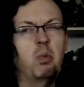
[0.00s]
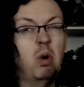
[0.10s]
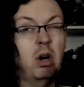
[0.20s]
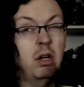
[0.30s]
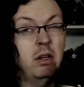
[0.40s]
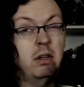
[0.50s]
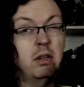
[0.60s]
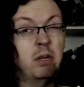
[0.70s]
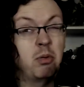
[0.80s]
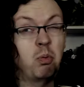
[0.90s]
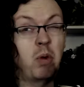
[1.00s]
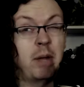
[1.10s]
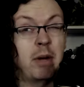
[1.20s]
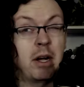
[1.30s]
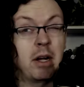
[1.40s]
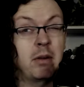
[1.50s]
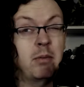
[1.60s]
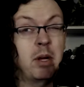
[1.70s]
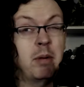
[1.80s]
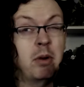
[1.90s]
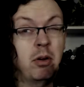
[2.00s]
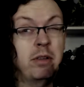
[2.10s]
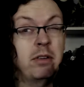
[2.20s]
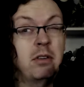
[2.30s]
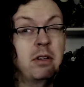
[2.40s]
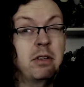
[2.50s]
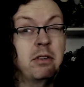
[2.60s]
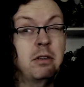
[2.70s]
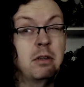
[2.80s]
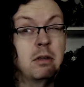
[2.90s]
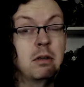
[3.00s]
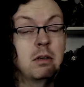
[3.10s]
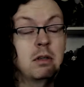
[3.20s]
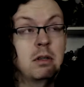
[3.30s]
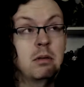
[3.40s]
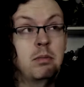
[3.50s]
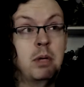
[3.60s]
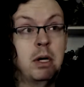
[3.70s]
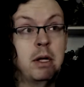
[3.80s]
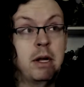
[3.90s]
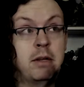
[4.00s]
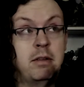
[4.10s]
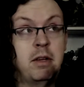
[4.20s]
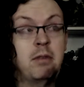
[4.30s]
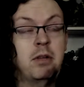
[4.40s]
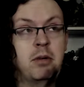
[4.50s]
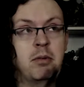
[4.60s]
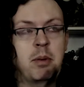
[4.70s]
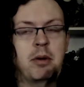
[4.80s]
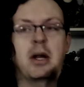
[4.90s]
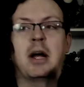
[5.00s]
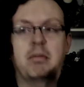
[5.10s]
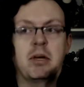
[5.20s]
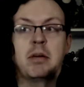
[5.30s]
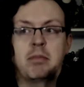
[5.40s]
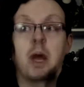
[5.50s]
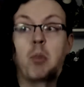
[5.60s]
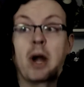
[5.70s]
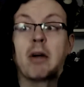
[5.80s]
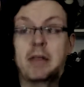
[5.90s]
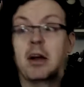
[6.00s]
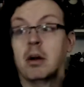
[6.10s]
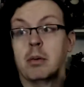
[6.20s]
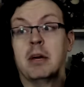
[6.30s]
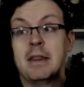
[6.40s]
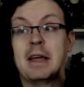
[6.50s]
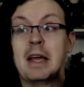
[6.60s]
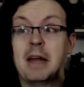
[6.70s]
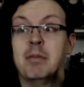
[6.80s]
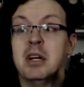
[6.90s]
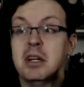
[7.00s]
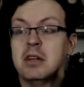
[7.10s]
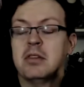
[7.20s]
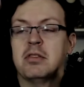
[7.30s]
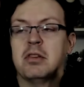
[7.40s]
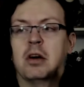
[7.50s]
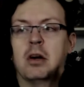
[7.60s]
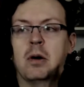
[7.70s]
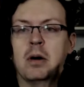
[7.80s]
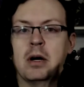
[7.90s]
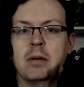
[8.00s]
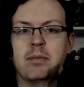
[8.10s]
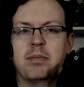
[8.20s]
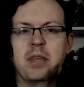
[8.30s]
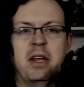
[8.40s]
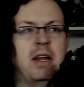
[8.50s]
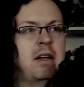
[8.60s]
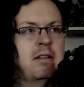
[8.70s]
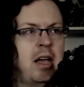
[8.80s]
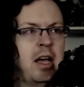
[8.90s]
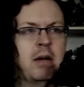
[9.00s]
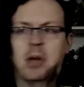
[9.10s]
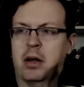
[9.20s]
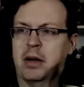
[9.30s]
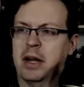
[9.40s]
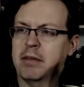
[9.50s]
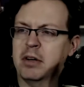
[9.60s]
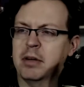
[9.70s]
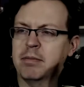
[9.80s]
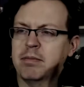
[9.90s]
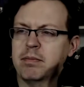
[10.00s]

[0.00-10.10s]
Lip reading: 1? It was way back. It might have been early Series 2, but I definitely remember I'm wearing the armor in the game. So, and he had a tag modeled after him.